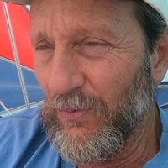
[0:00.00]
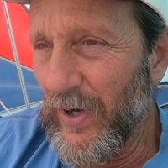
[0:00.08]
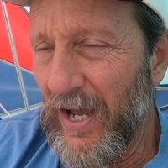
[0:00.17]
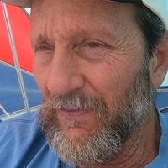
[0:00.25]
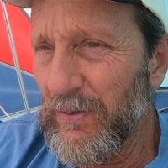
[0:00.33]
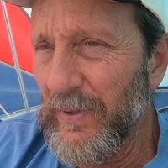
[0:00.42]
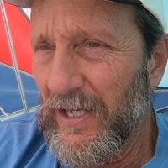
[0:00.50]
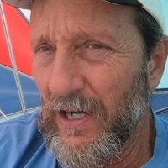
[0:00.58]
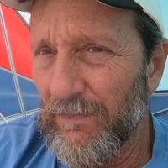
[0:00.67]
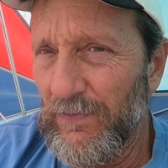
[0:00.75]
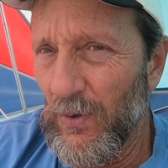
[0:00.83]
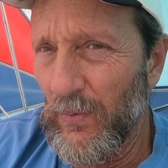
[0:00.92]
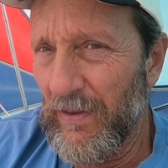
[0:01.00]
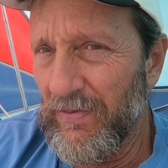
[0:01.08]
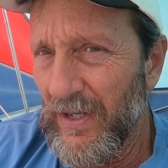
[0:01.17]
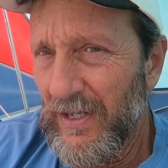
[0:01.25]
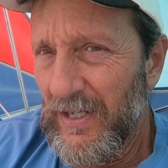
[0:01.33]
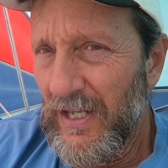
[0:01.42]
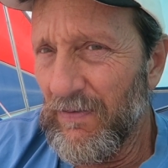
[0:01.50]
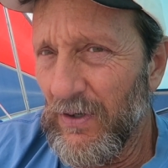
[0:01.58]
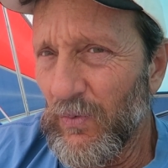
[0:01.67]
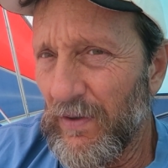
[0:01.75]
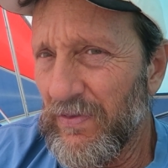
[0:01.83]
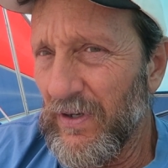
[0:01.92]
And we have to be careful with,
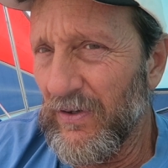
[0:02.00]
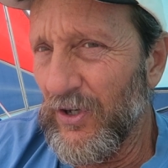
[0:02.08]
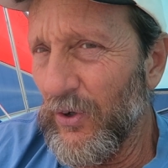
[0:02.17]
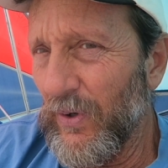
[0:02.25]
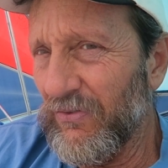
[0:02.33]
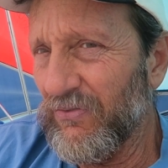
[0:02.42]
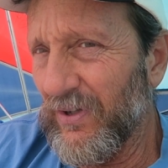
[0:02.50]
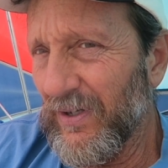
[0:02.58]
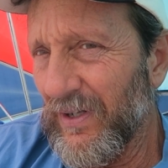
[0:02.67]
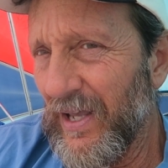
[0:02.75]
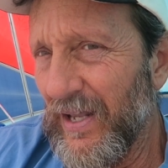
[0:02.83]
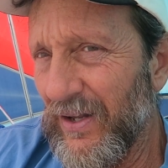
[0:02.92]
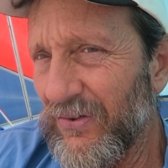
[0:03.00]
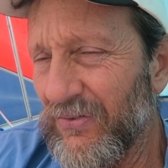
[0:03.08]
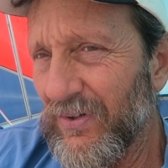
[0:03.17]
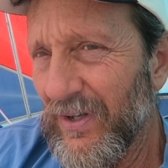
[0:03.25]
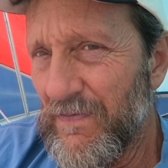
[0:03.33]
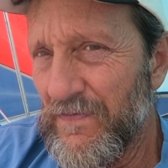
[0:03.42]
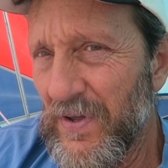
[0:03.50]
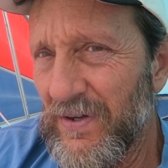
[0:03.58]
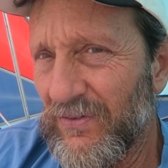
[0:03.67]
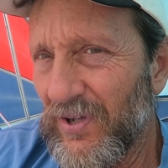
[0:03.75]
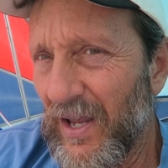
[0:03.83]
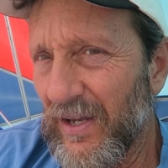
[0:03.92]
even with the newest, latest
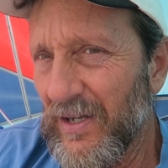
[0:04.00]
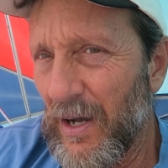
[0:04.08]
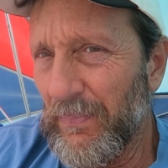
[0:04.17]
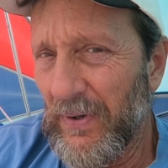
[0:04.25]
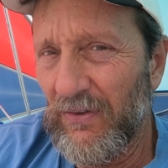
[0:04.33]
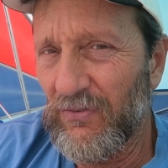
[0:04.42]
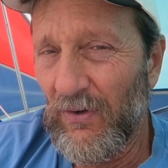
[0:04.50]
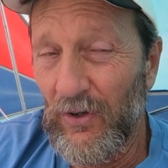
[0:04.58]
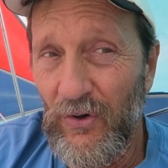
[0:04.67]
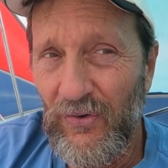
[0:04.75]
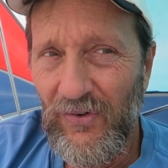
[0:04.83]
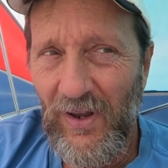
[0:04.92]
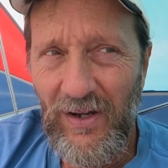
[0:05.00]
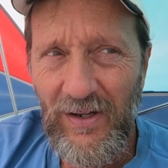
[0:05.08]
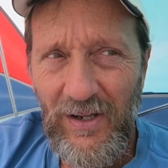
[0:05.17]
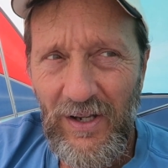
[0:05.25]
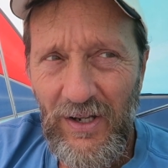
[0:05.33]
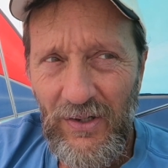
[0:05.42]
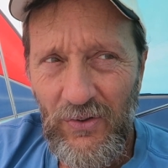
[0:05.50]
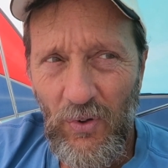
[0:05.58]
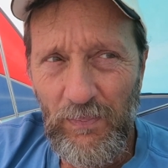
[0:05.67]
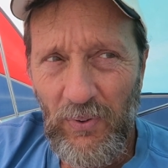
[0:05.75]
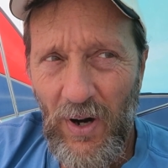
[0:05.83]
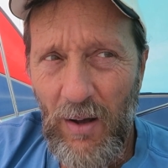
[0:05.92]
fintech company solution
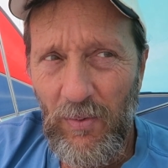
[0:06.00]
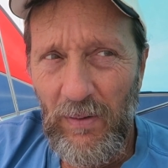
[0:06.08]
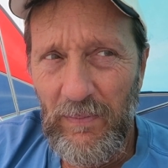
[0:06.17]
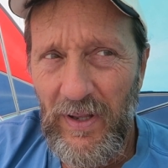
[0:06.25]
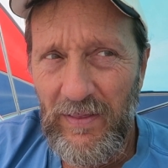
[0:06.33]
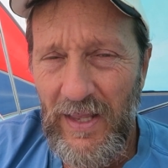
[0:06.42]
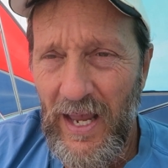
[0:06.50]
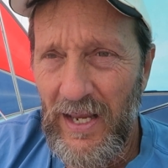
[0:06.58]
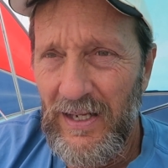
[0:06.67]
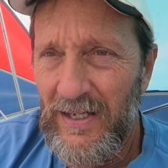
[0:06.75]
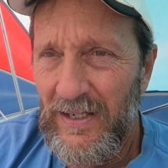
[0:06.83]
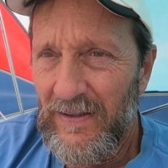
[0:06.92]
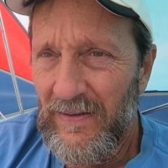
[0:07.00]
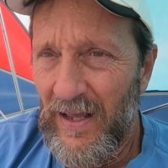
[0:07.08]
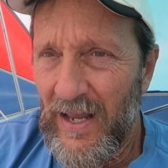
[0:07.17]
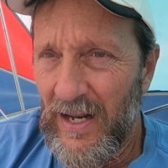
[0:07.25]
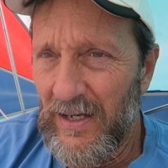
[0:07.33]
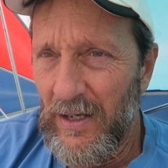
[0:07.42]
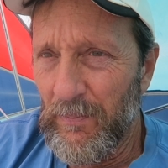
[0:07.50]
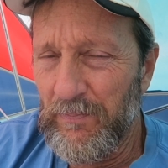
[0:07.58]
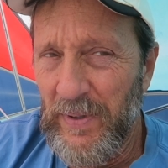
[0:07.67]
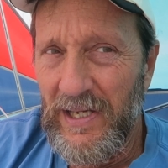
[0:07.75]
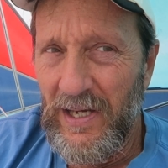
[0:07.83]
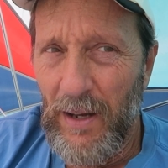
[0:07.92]
to a problem, that they they end up
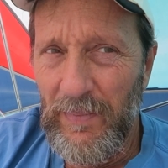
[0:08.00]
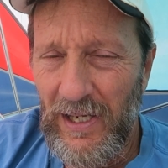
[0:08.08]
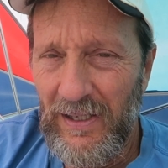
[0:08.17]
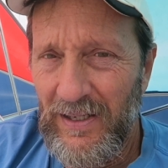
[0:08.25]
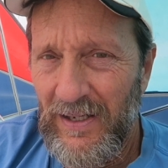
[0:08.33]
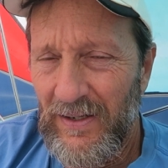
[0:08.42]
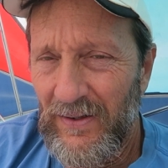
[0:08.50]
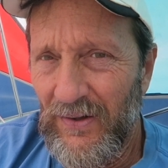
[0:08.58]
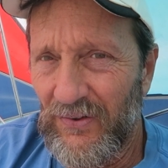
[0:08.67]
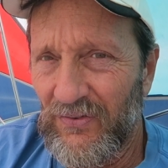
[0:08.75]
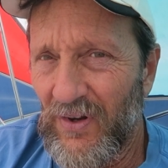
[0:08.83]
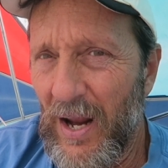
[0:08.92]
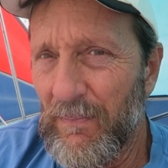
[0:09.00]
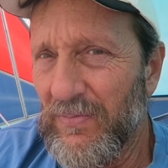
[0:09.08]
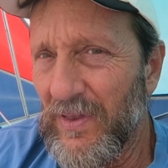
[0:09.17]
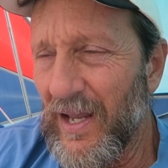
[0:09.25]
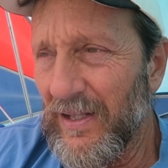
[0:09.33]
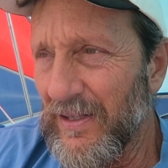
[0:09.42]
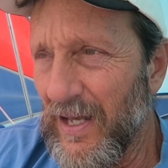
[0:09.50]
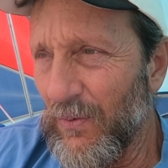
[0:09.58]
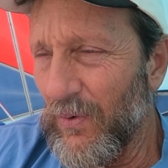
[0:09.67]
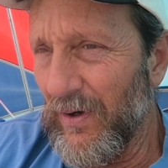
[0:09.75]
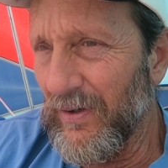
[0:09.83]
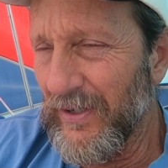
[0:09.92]
becoming the same thing
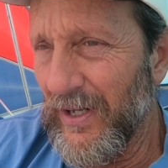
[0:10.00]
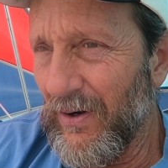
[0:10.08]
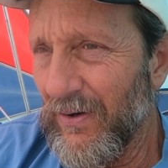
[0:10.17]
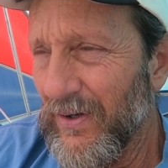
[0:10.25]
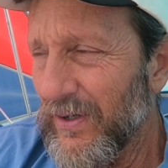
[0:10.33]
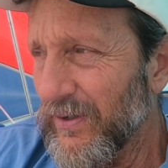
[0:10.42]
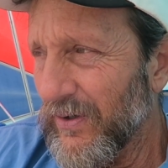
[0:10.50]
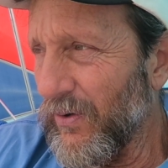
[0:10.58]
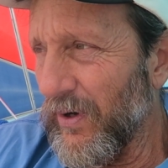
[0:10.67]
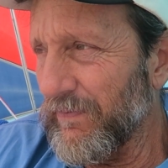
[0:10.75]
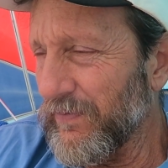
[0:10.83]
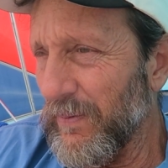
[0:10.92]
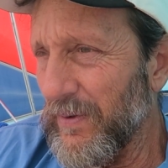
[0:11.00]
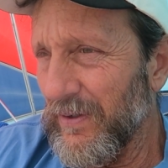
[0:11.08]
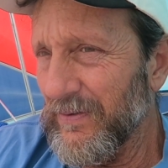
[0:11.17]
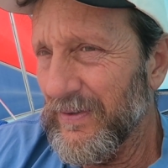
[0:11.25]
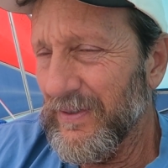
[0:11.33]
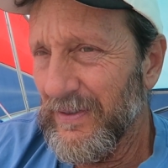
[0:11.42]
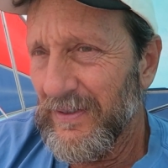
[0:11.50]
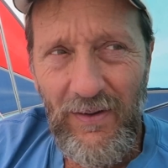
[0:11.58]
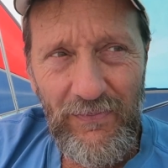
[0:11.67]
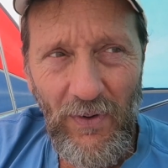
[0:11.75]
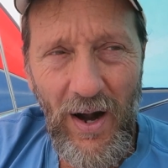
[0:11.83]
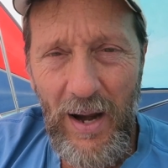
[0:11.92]
that we're, you know, going from the
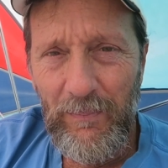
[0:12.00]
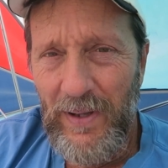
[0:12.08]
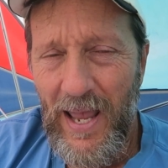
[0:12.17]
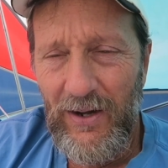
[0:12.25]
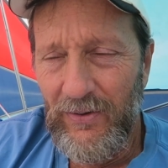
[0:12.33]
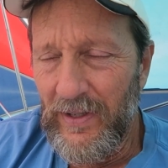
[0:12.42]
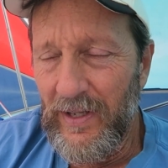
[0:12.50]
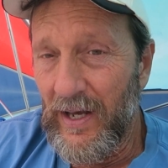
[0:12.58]
frying pan to